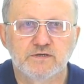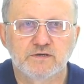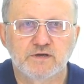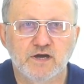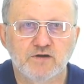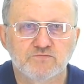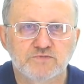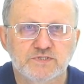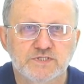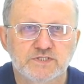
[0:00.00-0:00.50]

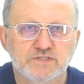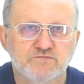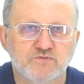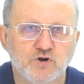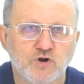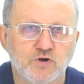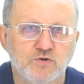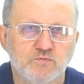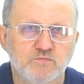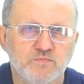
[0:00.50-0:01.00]
counted
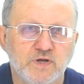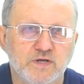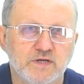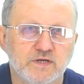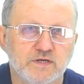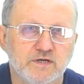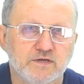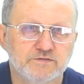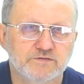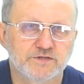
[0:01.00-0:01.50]
from
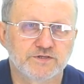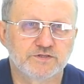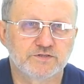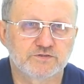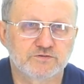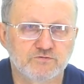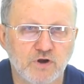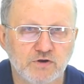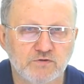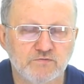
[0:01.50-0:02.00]
the
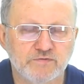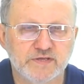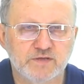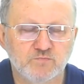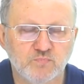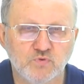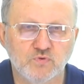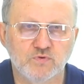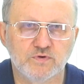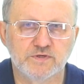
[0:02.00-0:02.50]
throwing
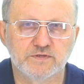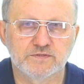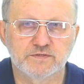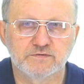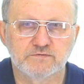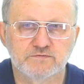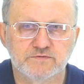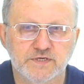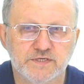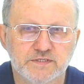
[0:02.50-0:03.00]
point,
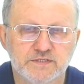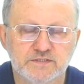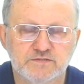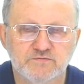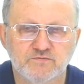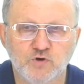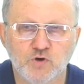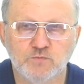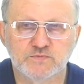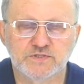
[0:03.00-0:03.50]
that is,
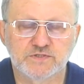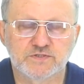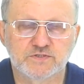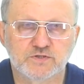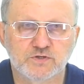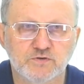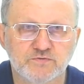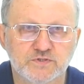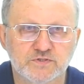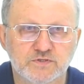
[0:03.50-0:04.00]
from the
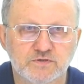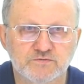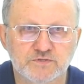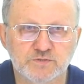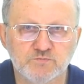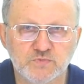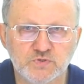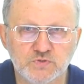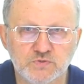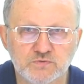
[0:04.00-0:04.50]
surface of the
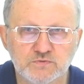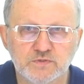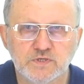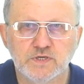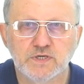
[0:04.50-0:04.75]
moon.